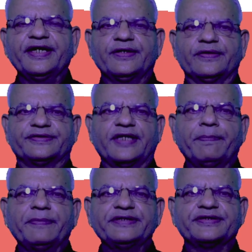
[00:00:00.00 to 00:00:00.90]
heat or
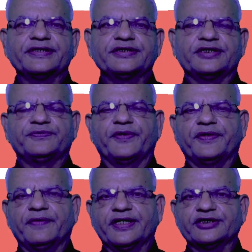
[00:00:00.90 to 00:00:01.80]
subestrus is
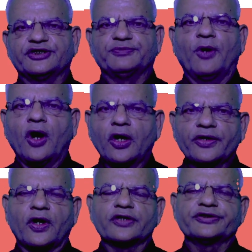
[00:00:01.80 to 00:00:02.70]
frequent in
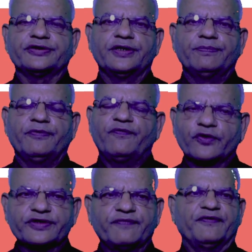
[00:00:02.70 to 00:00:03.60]
small dogs
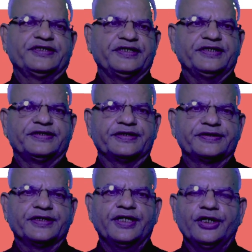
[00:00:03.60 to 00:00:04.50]
before the first
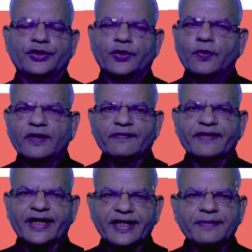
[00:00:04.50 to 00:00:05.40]
estrus. No
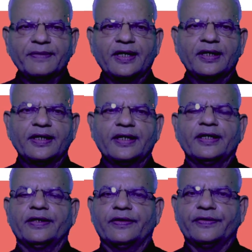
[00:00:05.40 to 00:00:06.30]
vulvar edema,
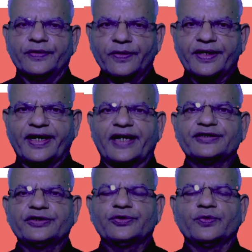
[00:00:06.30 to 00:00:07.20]
no
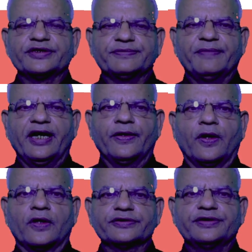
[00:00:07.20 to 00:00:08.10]
attraction towards male
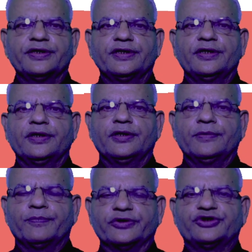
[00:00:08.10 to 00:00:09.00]
dogs.
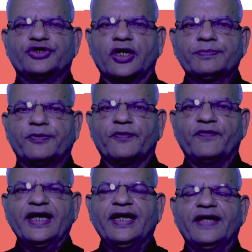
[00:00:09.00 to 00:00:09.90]
Progesterone
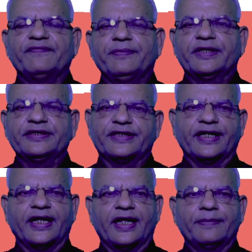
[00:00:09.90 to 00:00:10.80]
profile every month
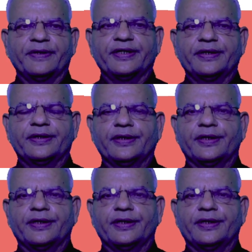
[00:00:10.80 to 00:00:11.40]
can help in